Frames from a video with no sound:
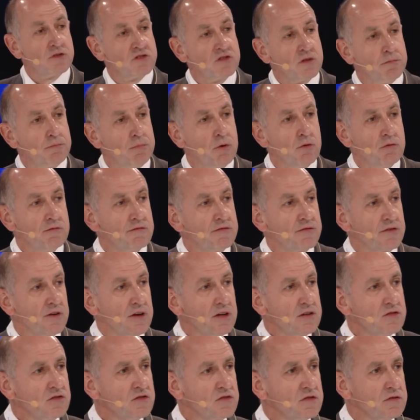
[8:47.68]
is important for
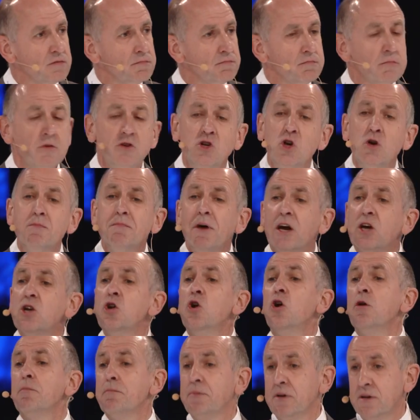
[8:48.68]
us. You may
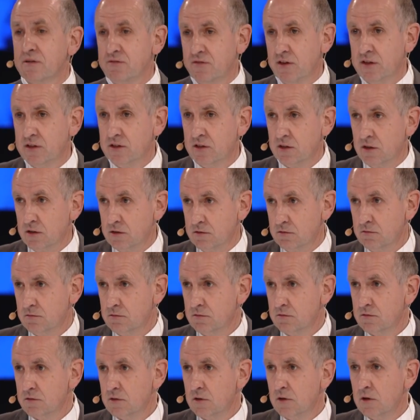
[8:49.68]
not be a vendor,
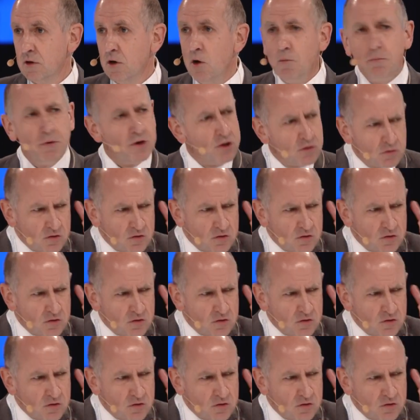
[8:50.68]
but you'll